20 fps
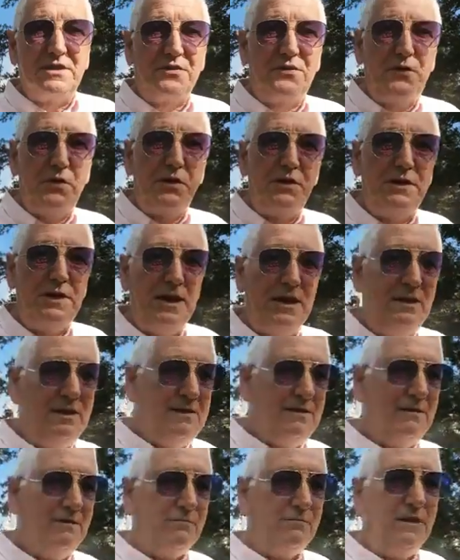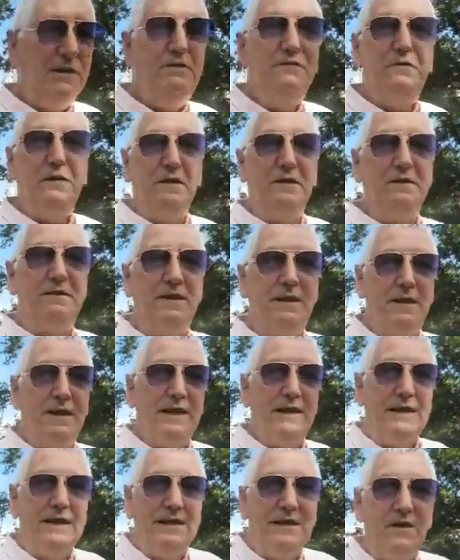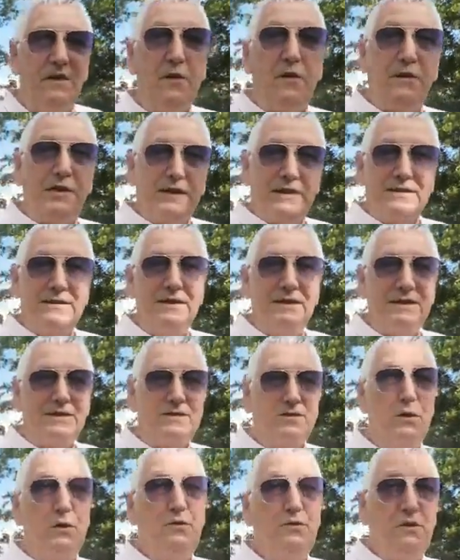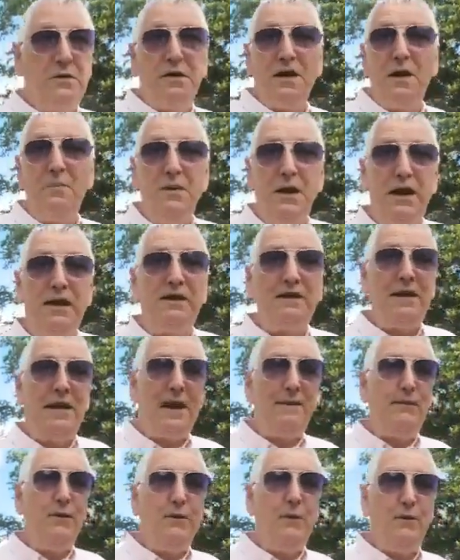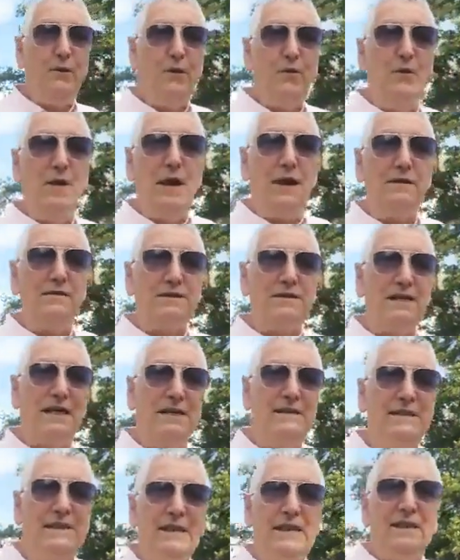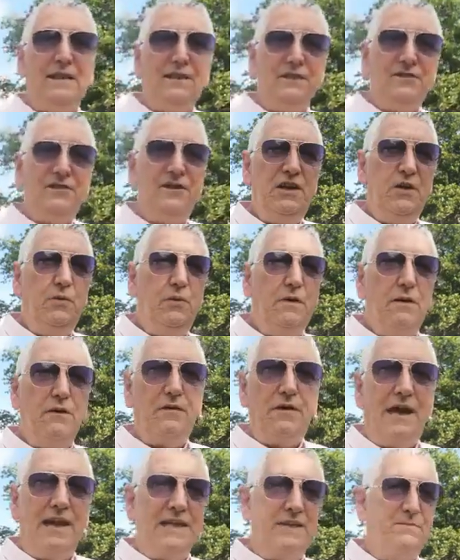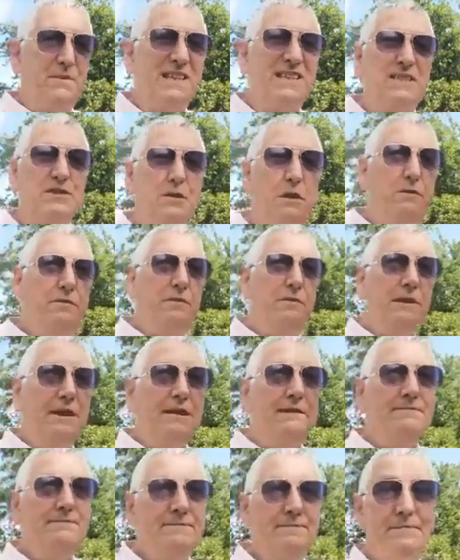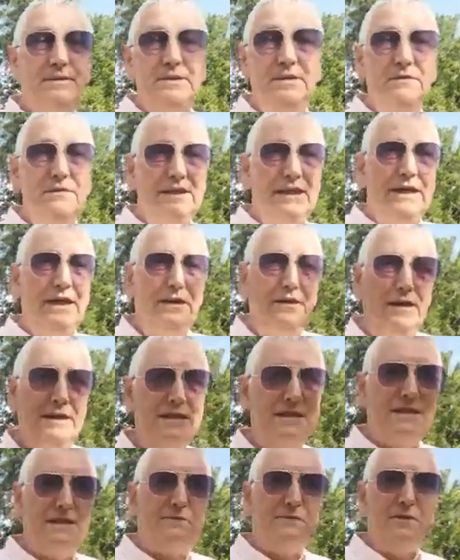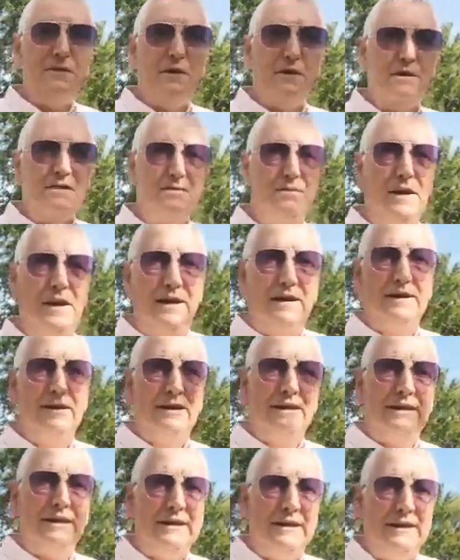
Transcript: There's a 30-day refund on it. So if you come in, have a look around and say, do you know what, thanks, but it's not for me, you'll get your $97 back.